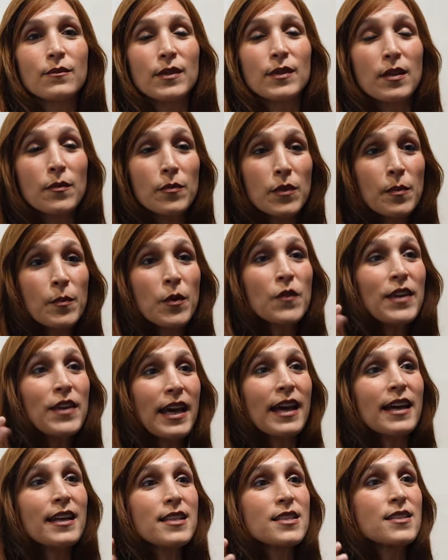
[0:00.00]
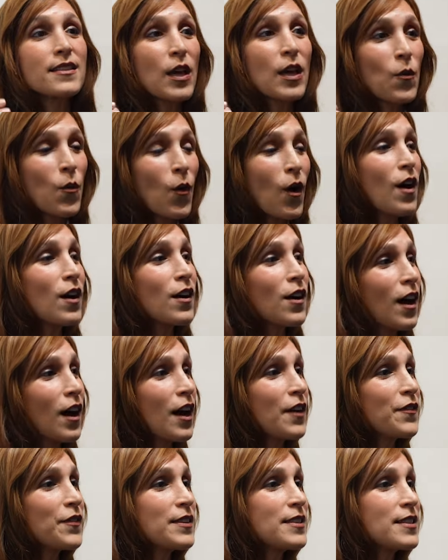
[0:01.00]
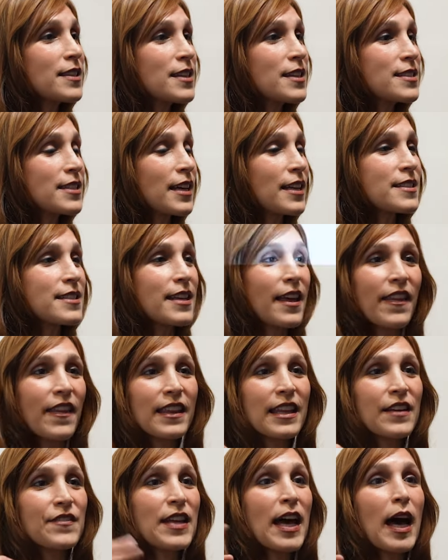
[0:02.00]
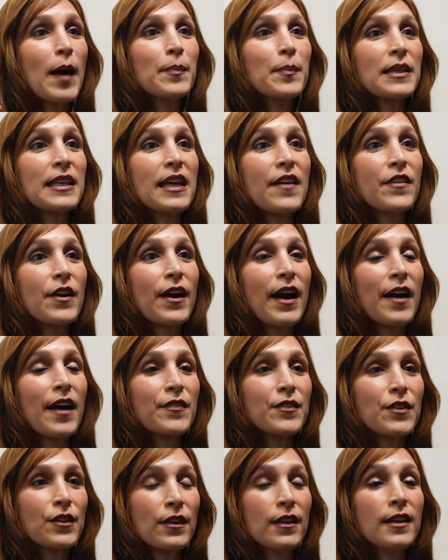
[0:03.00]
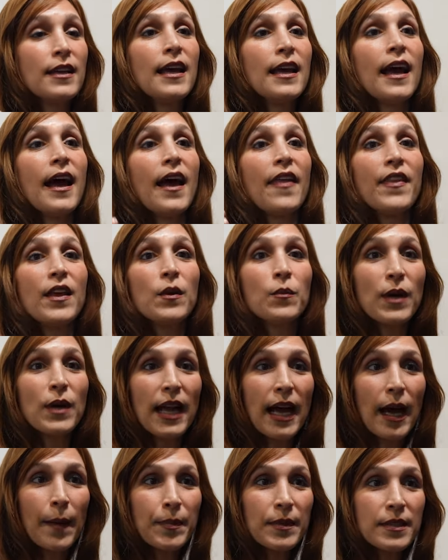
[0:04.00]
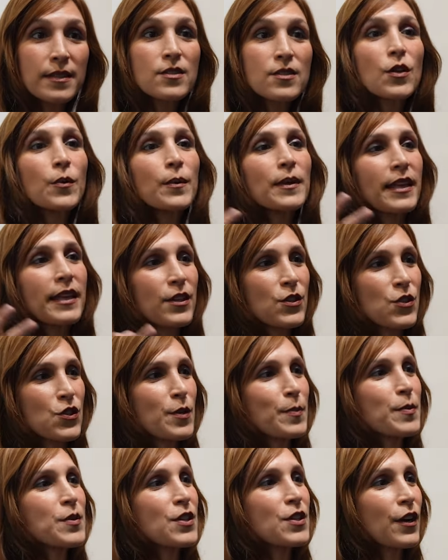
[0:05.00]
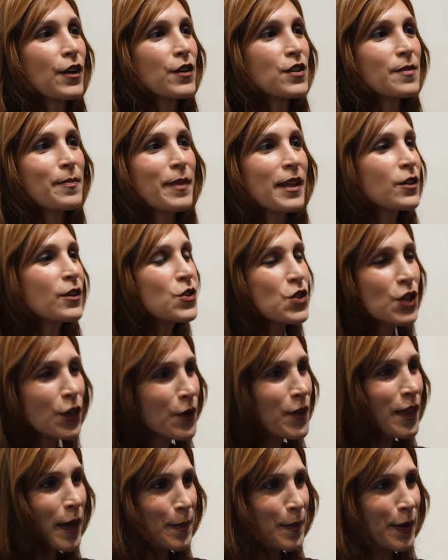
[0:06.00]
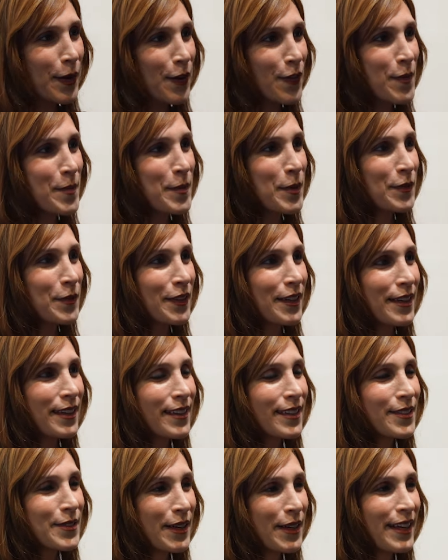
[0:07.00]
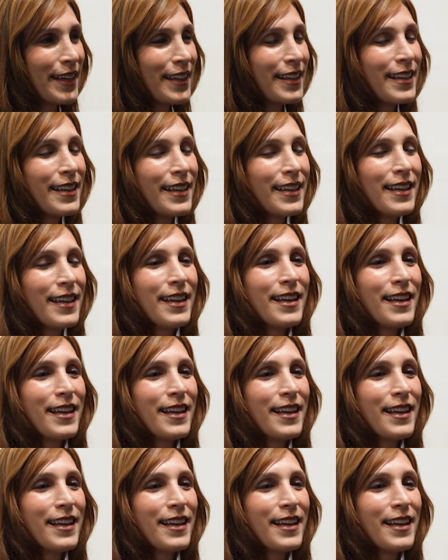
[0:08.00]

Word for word: The movie ends, they walk off into the sunset and they live happily ever after. And then what happens? Your relationship starts. They don't show you that part of the movie, right?